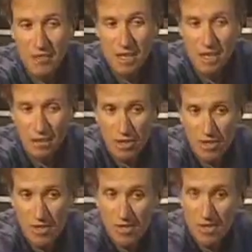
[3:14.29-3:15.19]
We are
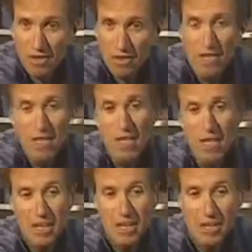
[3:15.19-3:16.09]
looking, therefore,
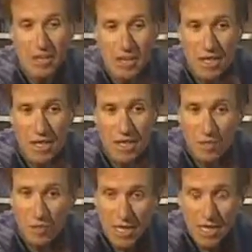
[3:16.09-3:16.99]
along
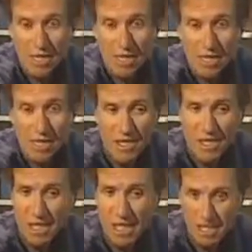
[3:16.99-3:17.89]
a
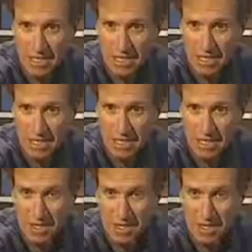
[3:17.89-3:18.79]
west-east axis,
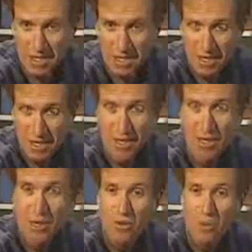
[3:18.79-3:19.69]

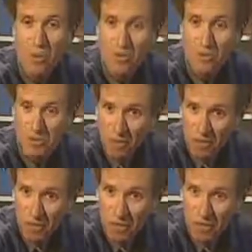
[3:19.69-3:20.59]
whereas
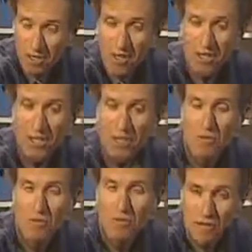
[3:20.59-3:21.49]
before,
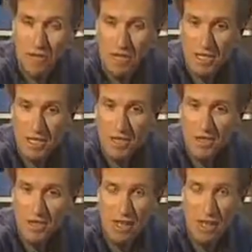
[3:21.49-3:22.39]
we were looking
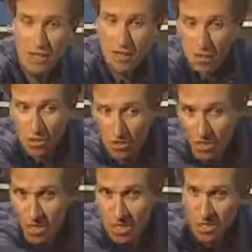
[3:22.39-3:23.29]
along a
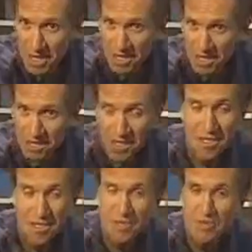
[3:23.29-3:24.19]
north-south axis,
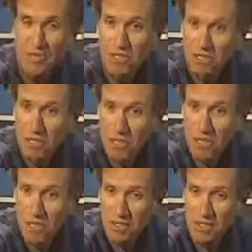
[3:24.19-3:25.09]
which is the
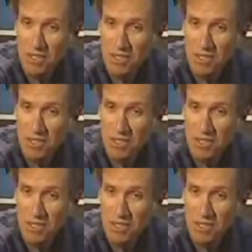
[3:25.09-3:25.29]
meridian,